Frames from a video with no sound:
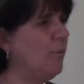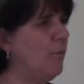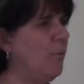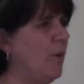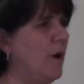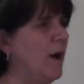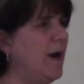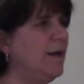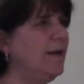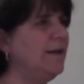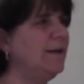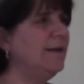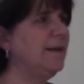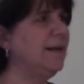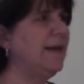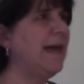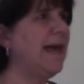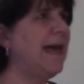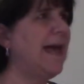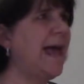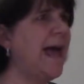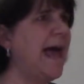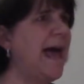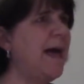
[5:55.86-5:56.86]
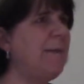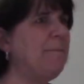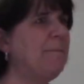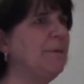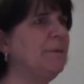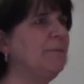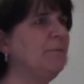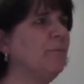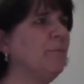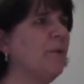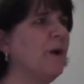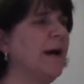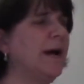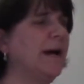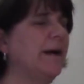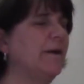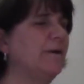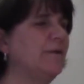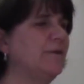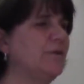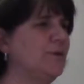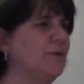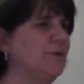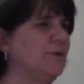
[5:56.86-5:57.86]
What happened
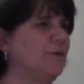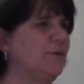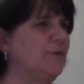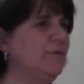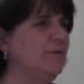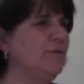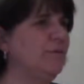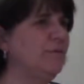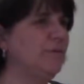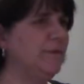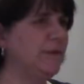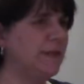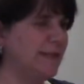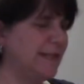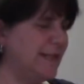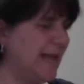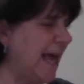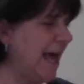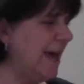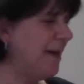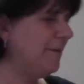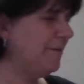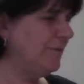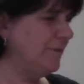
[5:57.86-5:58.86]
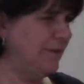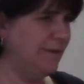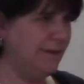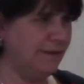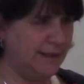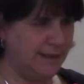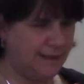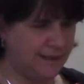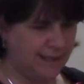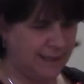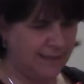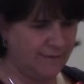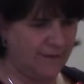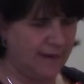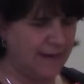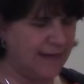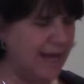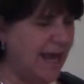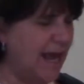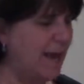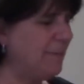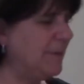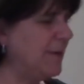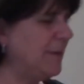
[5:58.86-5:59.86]
prior to this event
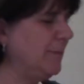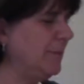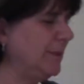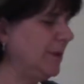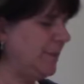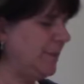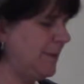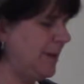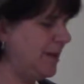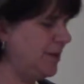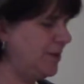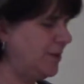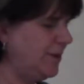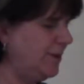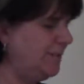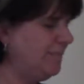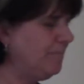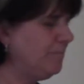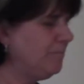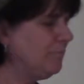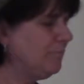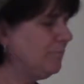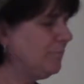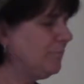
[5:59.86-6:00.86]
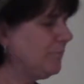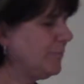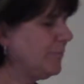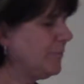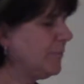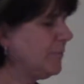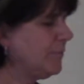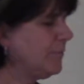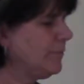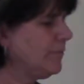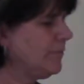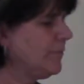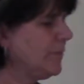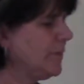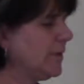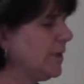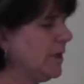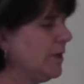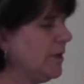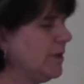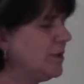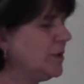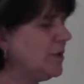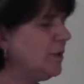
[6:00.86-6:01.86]
happening patient?
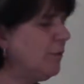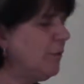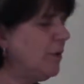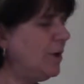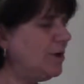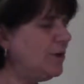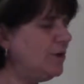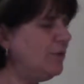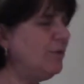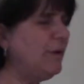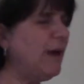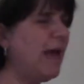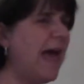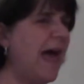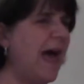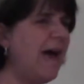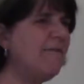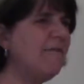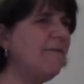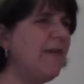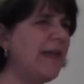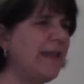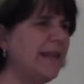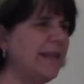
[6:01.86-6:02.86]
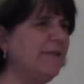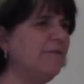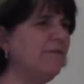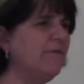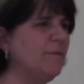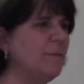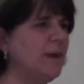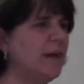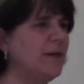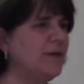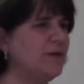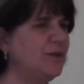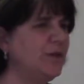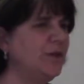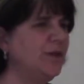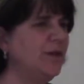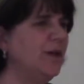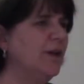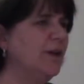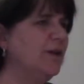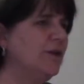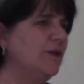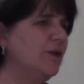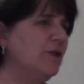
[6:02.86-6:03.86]
So once you have that information,
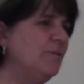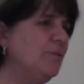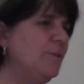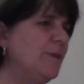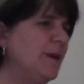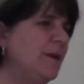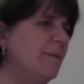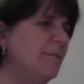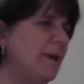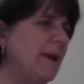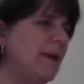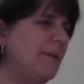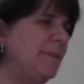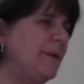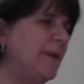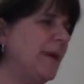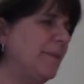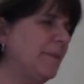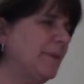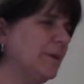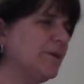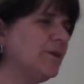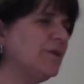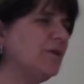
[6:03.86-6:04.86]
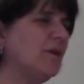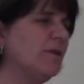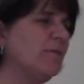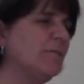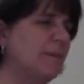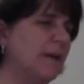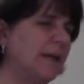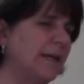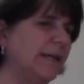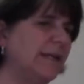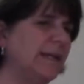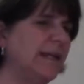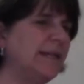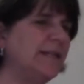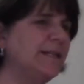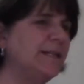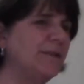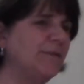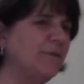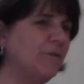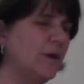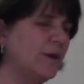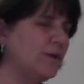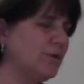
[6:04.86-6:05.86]
you may be able to start making that
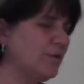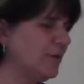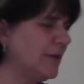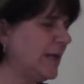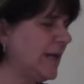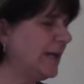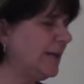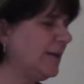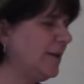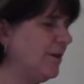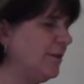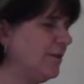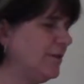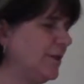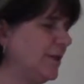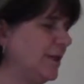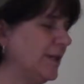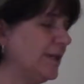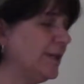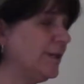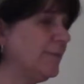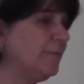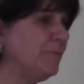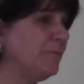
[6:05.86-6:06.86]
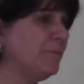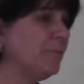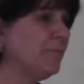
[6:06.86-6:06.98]
differential diagnosis.